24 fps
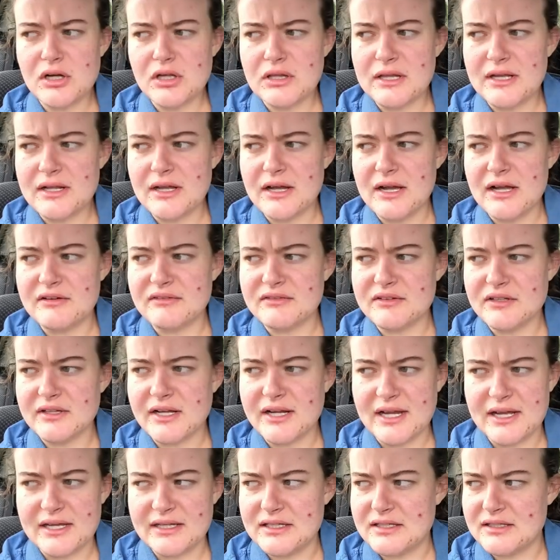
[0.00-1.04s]
Long a Letter, I feel
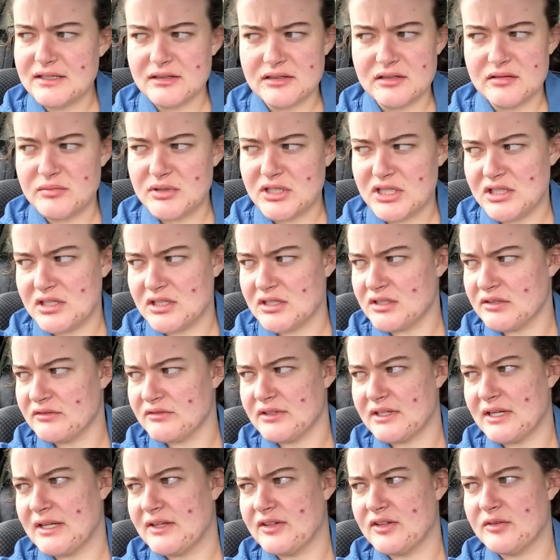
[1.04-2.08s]
like I needed to be in a
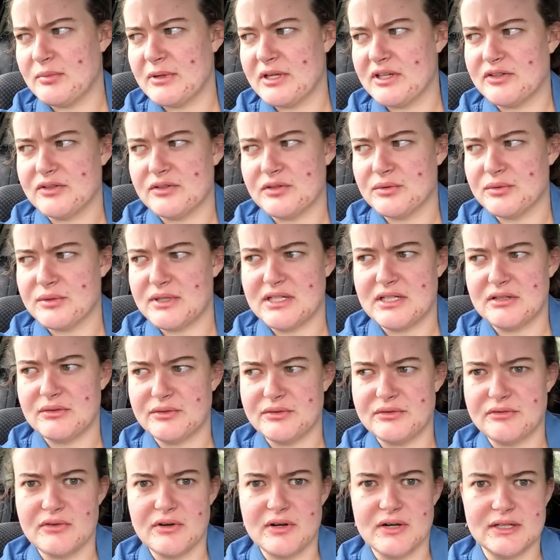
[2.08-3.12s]
different headspace to read. It
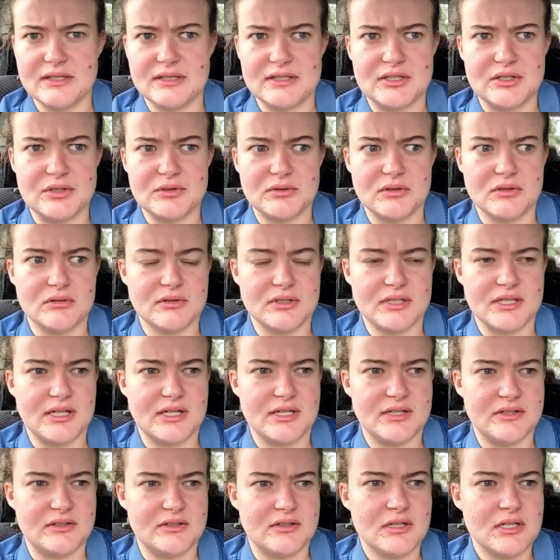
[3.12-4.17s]
was very literary
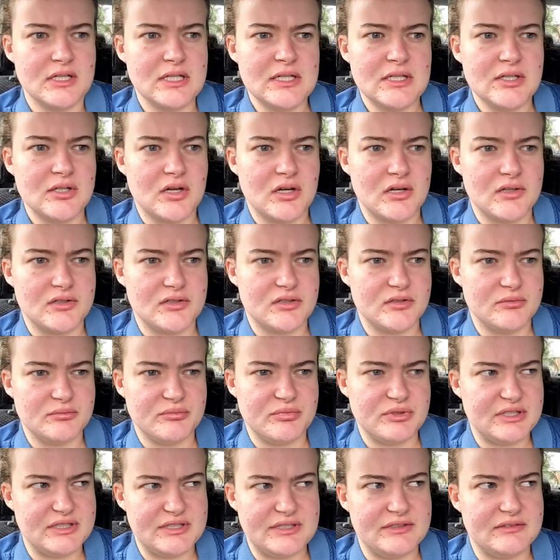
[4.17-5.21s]
and
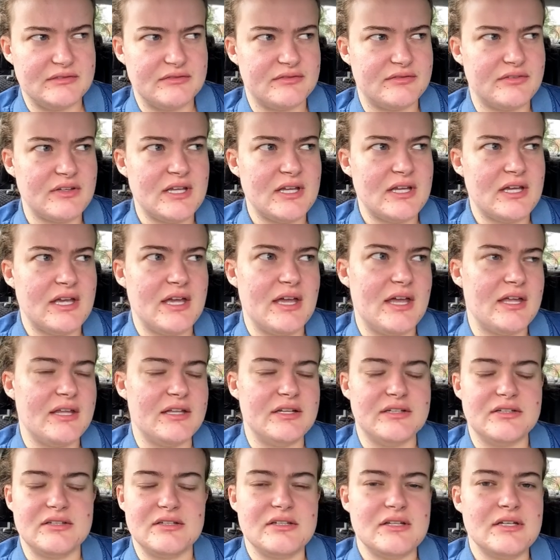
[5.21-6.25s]
contemplative
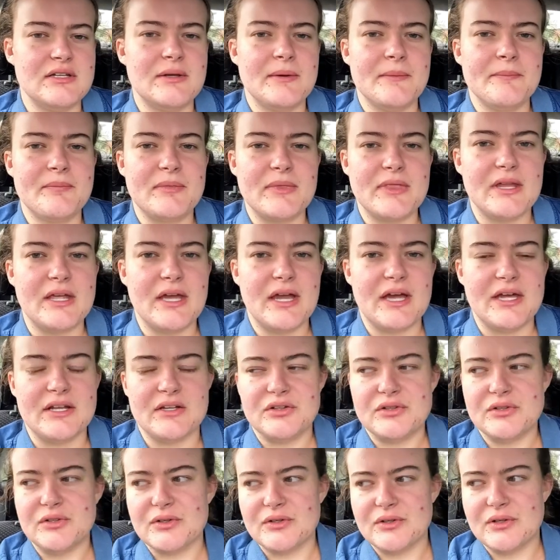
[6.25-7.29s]
and I
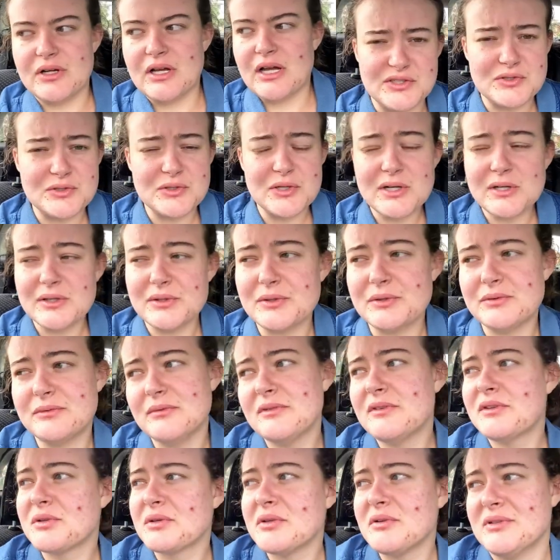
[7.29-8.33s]
don't know. I
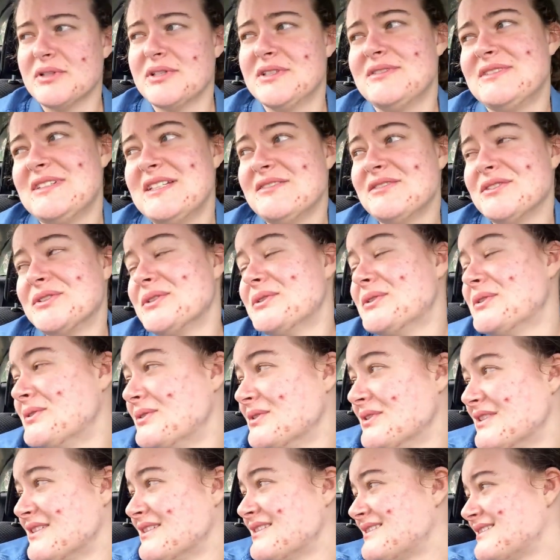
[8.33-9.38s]
struggled through it even though
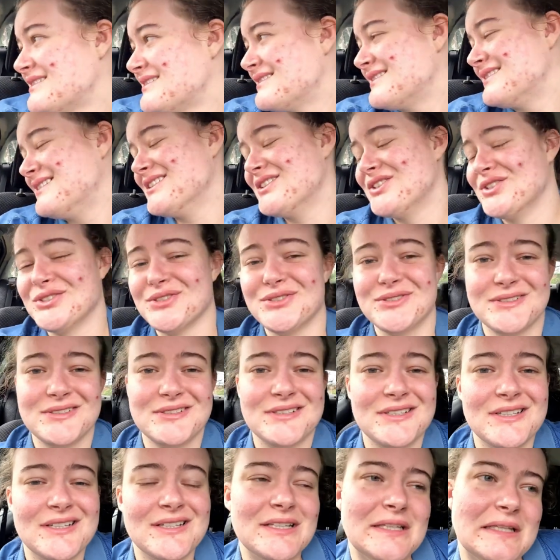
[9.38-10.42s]
it was, you know,
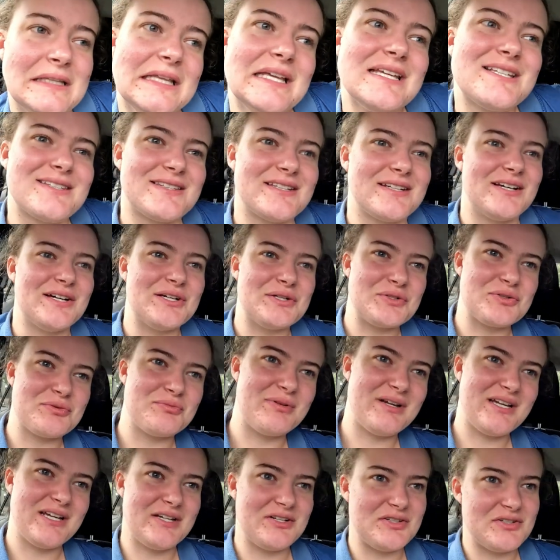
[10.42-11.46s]
less than
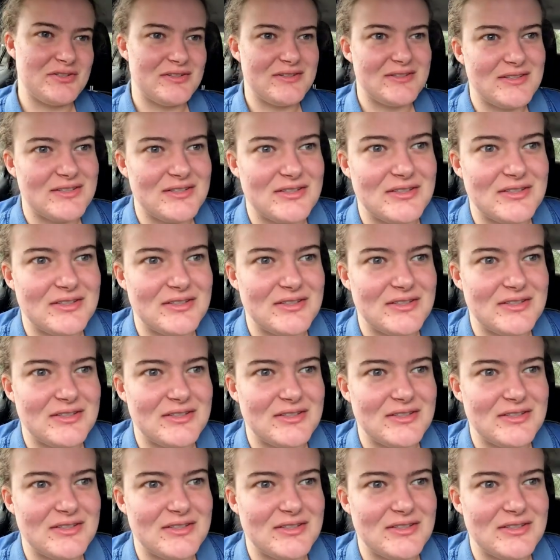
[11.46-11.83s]
100 pages.